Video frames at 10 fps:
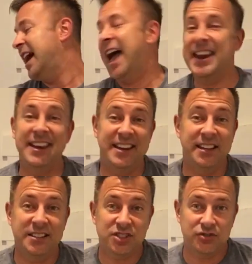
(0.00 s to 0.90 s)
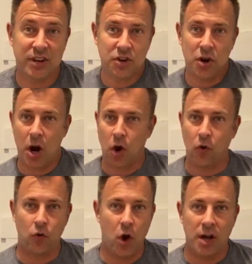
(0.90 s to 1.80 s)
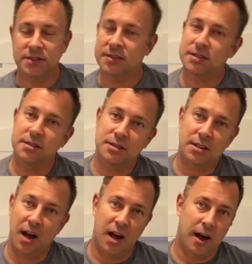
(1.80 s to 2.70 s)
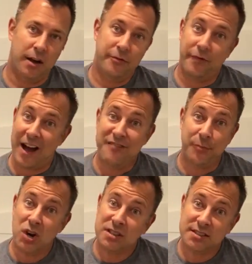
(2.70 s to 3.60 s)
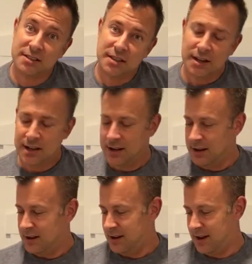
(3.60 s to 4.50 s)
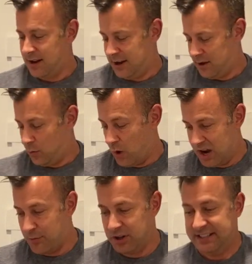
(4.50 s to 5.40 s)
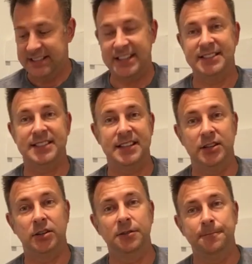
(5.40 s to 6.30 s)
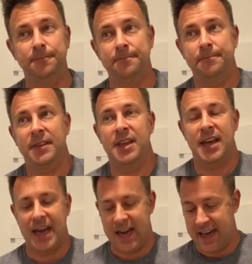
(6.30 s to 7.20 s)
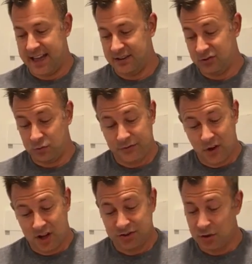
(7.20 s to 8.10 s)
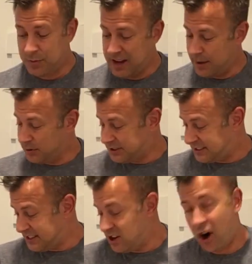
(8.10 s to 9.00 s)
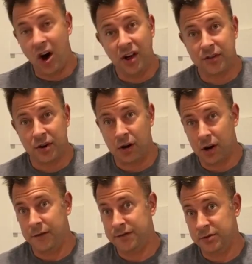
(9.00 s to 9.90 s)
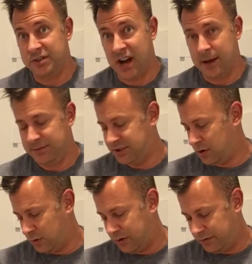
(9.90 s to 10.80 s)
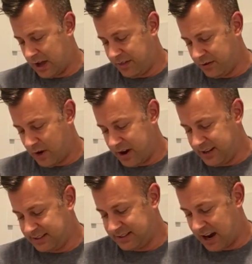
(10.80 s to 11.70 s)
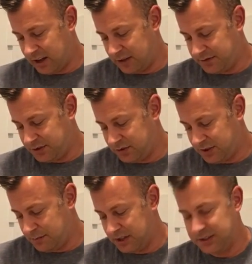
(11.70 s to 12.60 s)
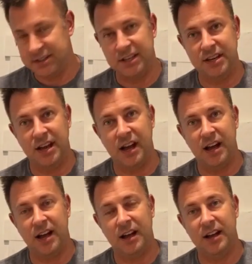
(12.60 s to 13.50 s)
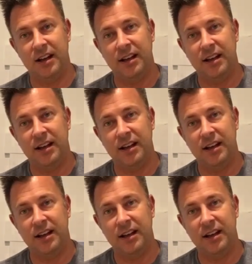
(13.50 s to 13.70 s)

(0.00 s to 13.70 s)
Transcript: at an illustrator across uh, five books, uh, Juana Martinez Neal, and we've also been able to see an author a few times. So we've got the writing style of Susan Middleton uh,